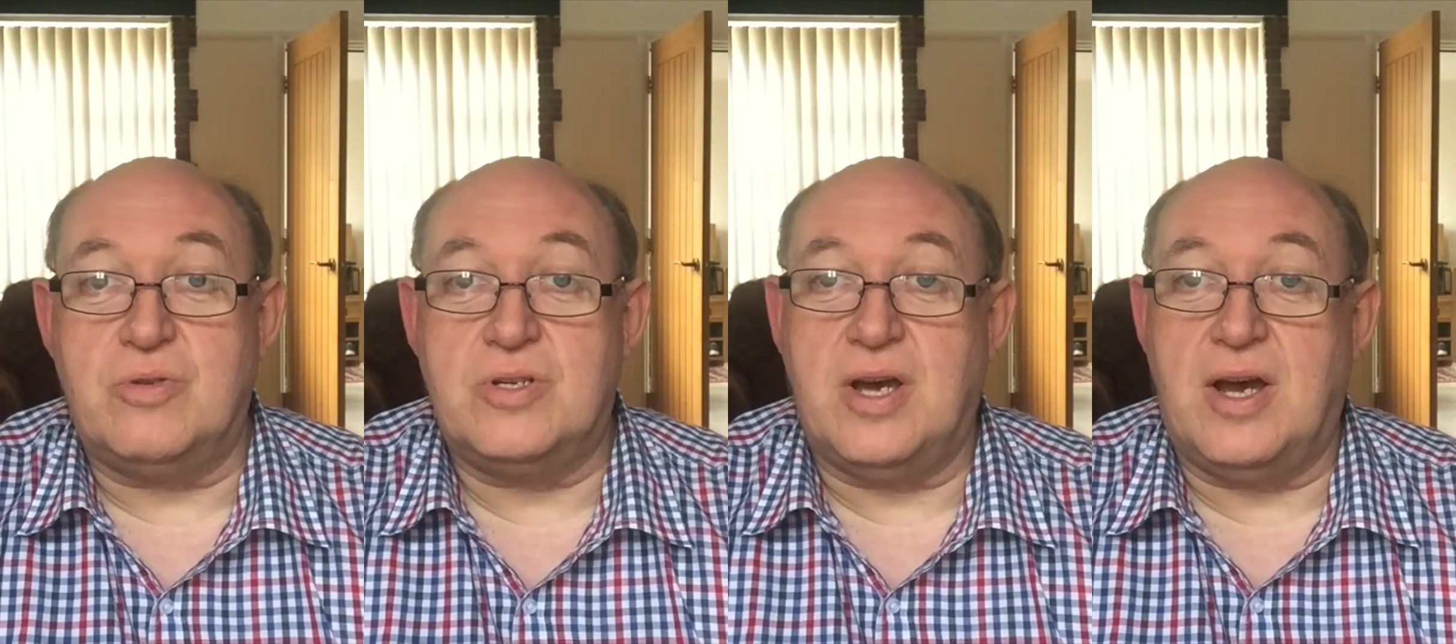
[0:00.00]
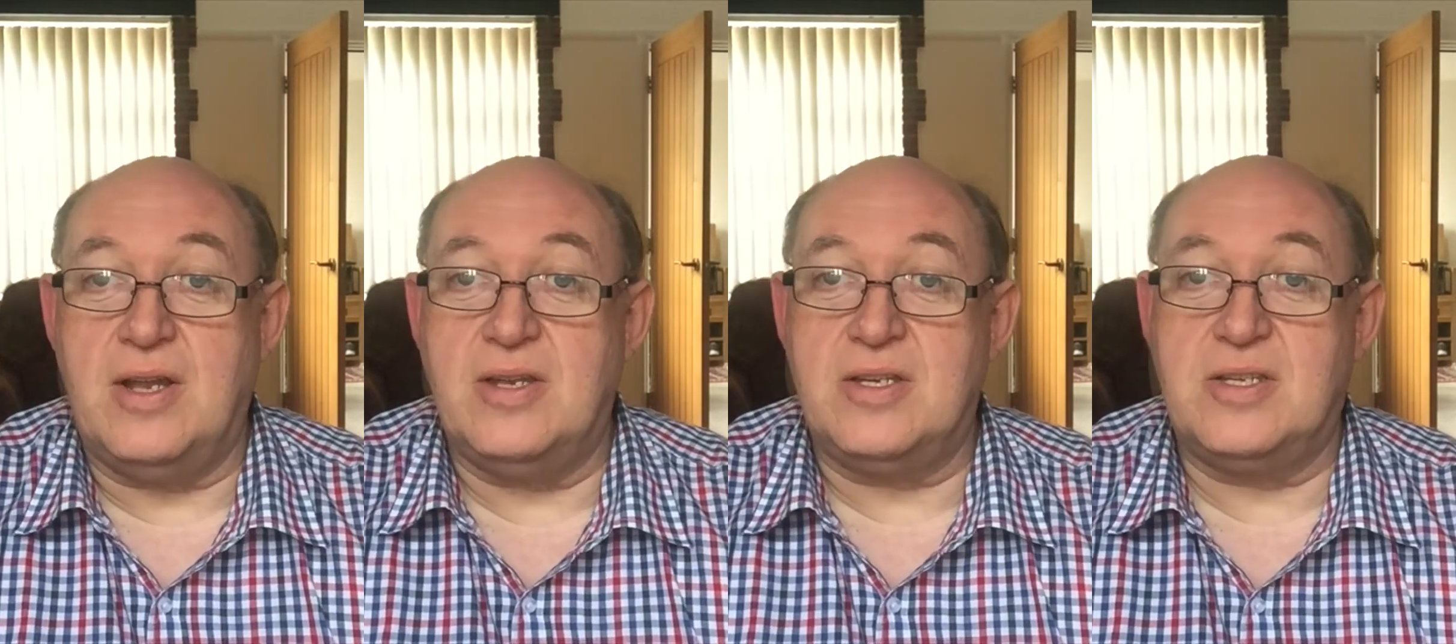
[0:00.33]
to
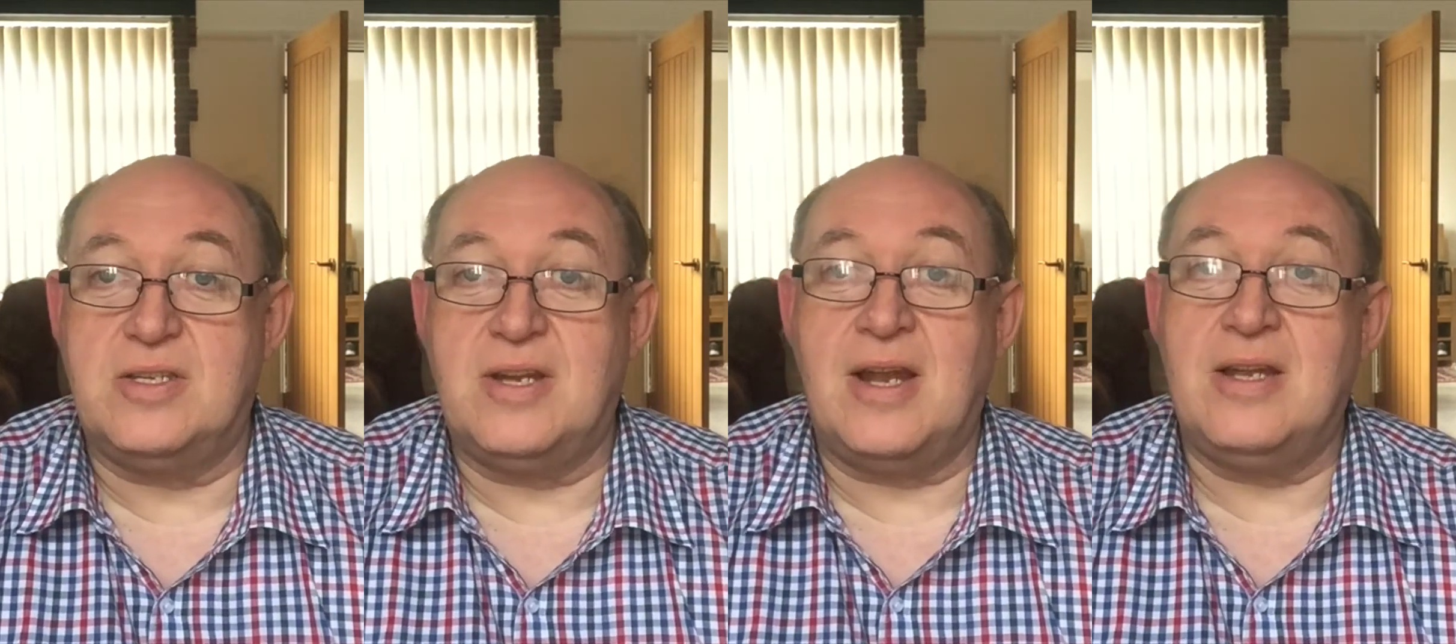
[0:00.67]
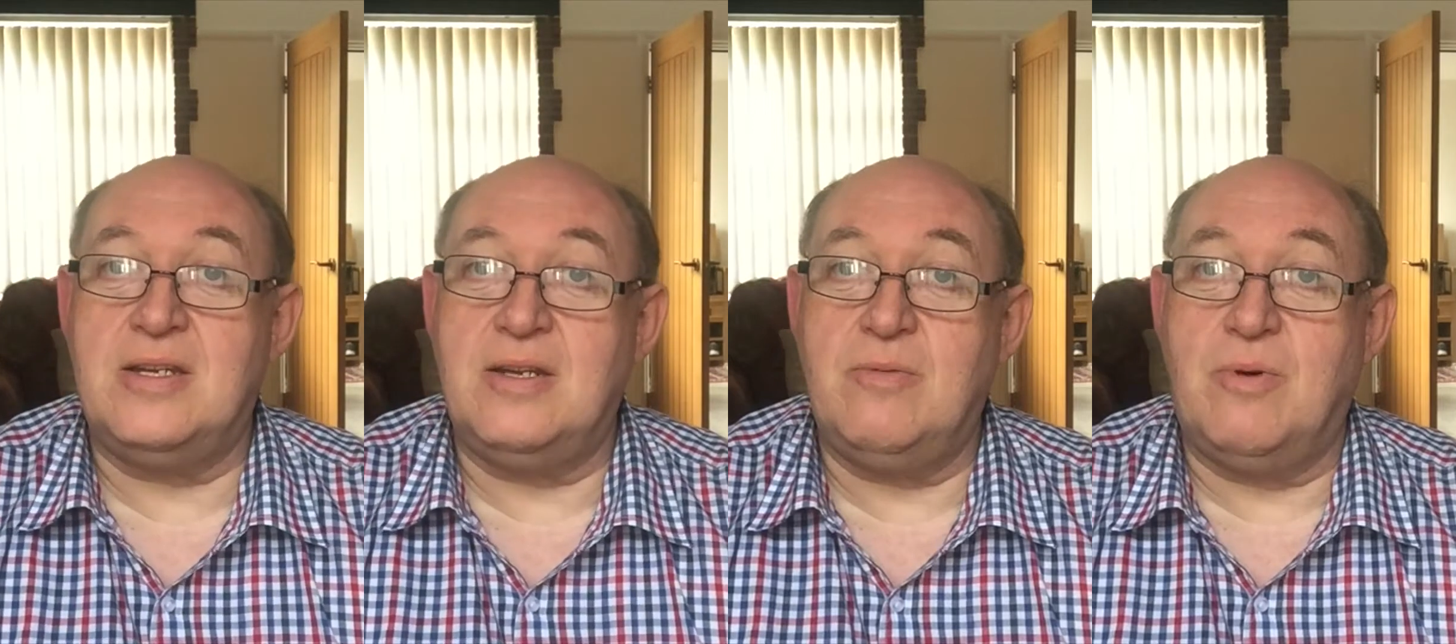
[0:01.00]

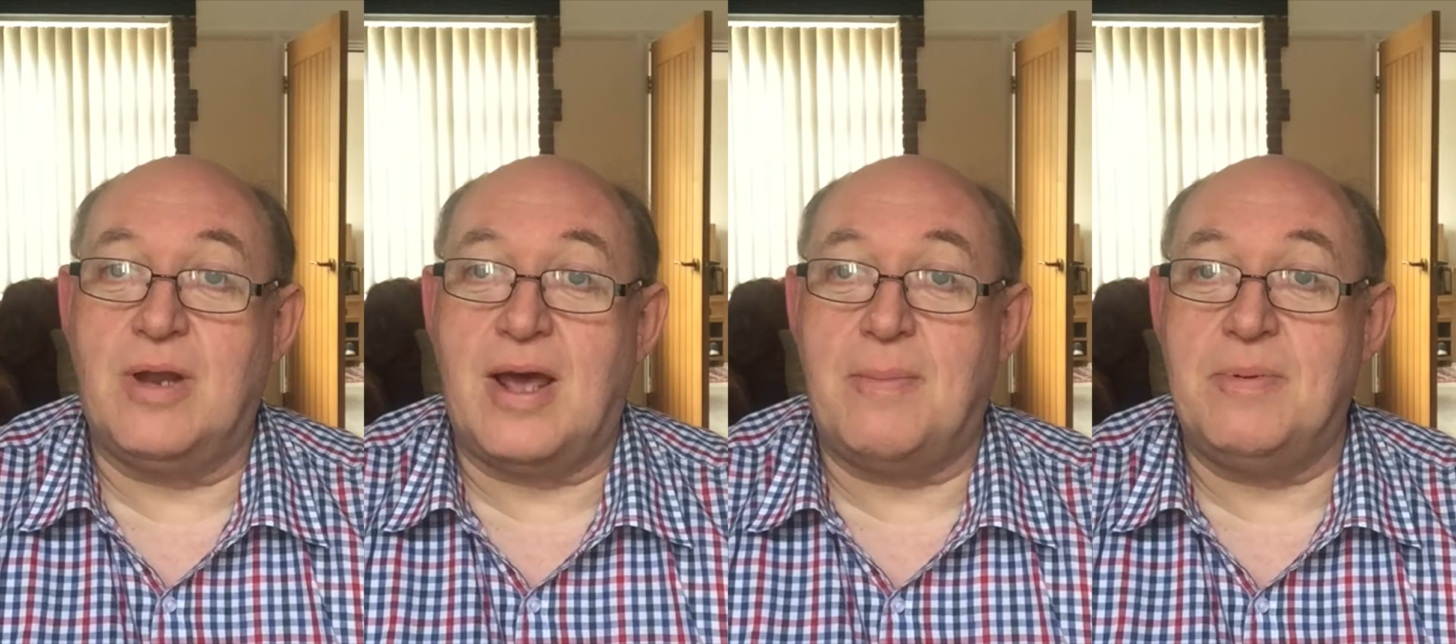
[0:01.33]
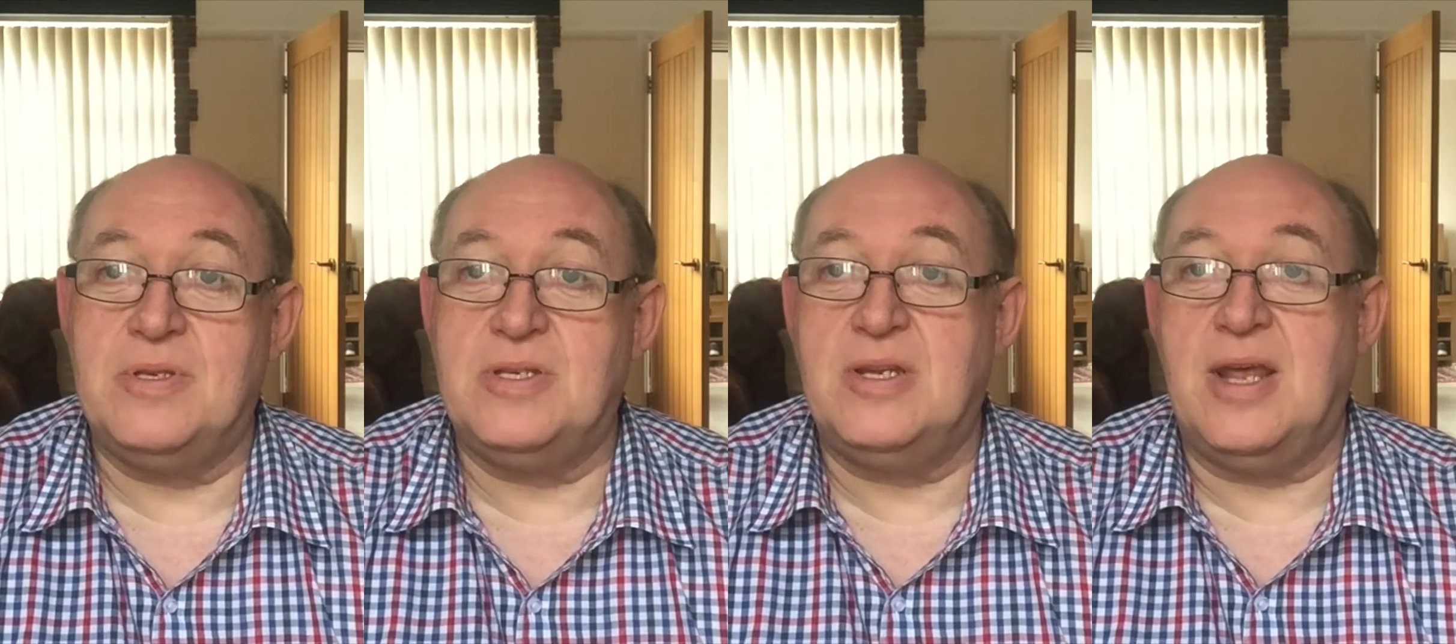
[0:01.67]
understanding what
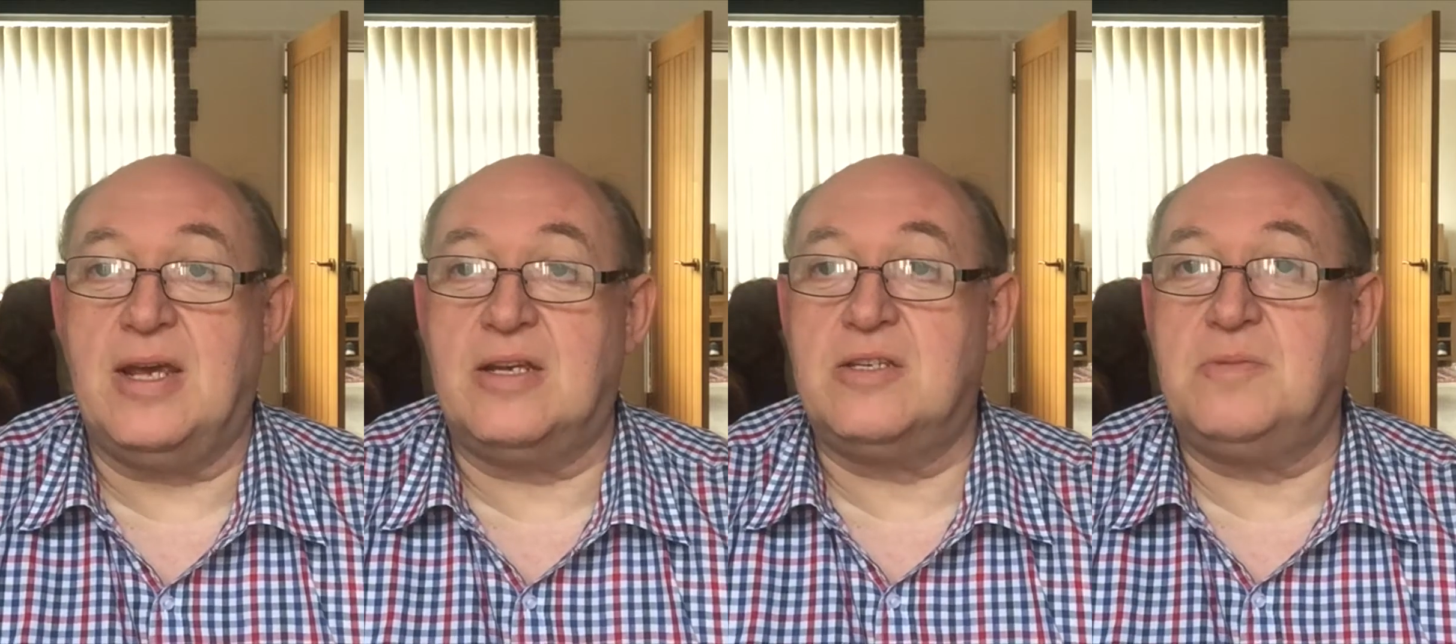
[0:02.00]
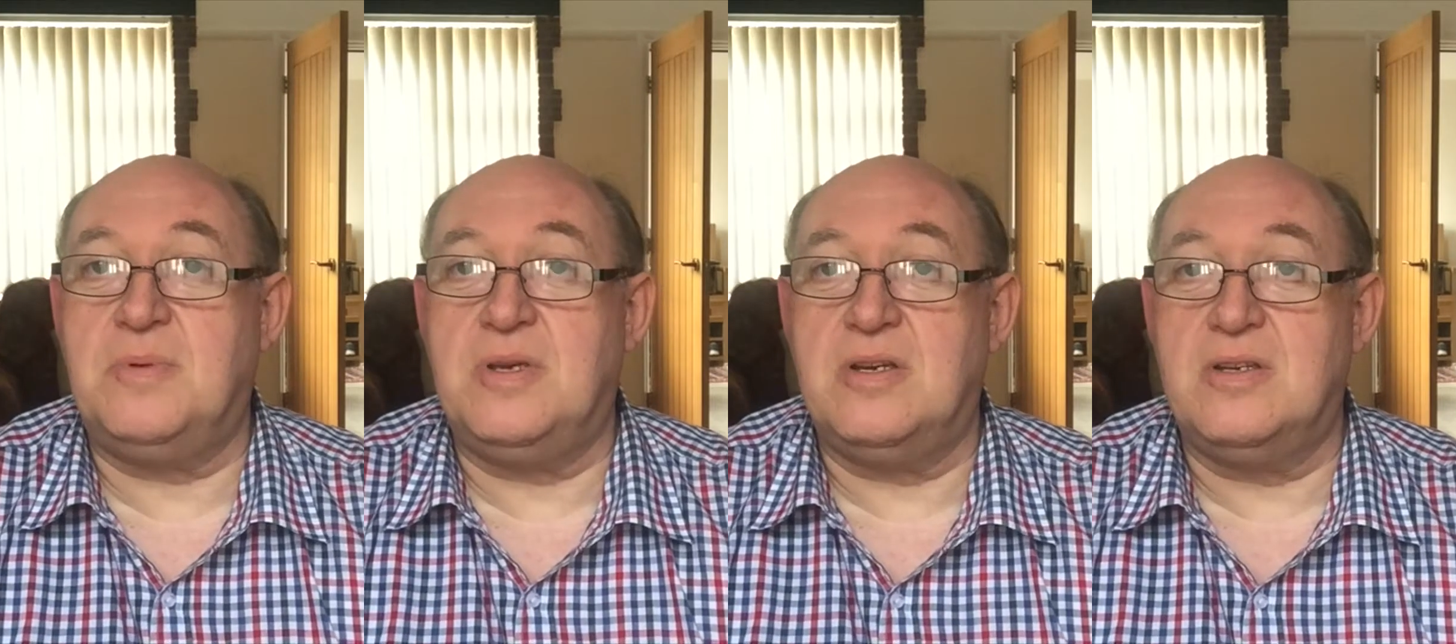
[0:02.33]
happens next
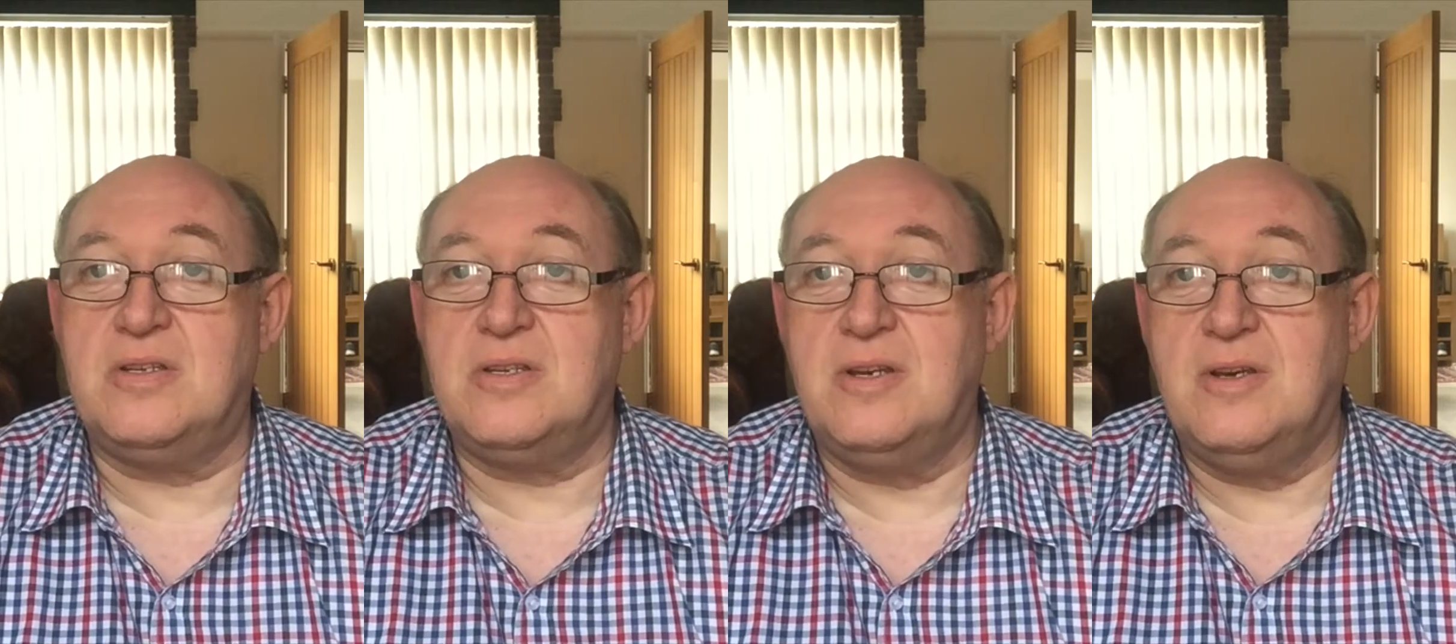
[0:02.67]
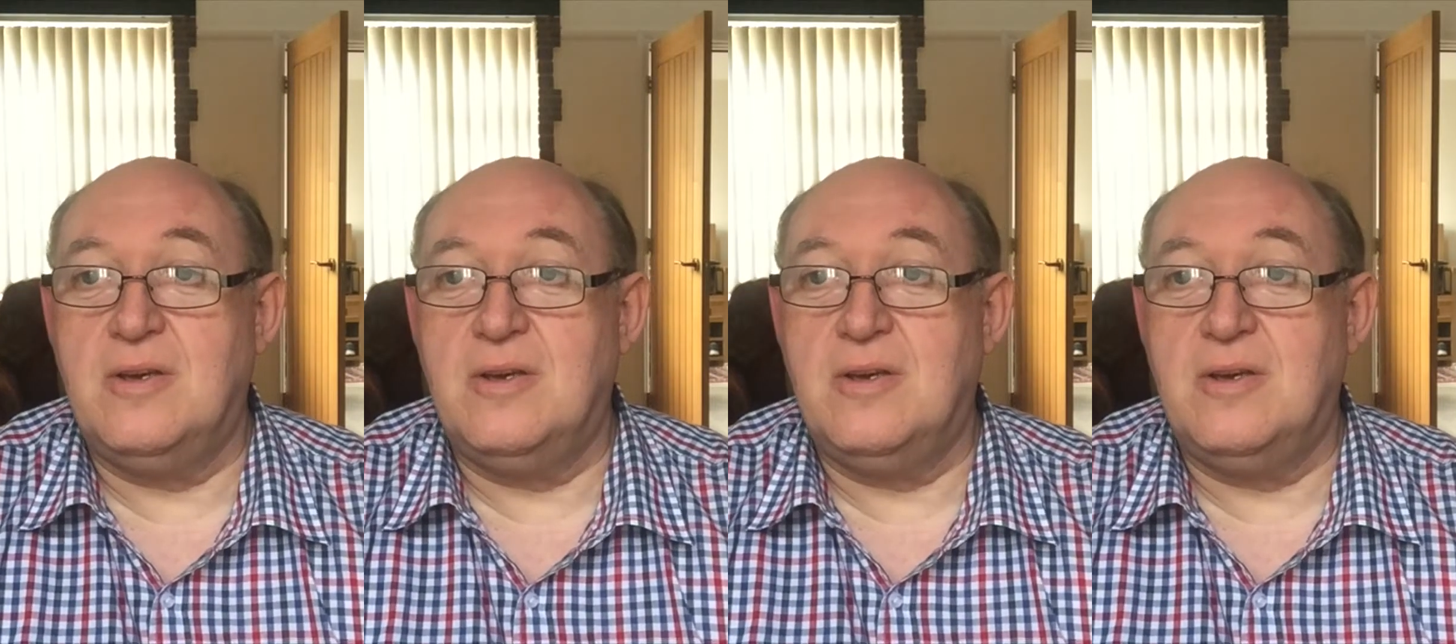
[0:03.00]
because